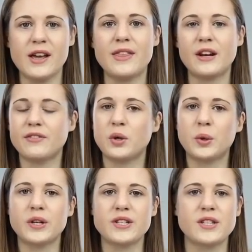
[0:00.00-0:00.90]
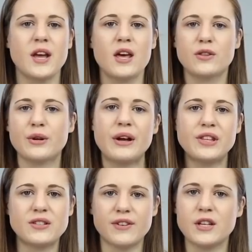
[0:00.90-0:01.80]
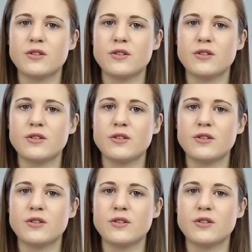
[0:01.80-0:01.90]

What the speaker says: And then of course, throughout this video,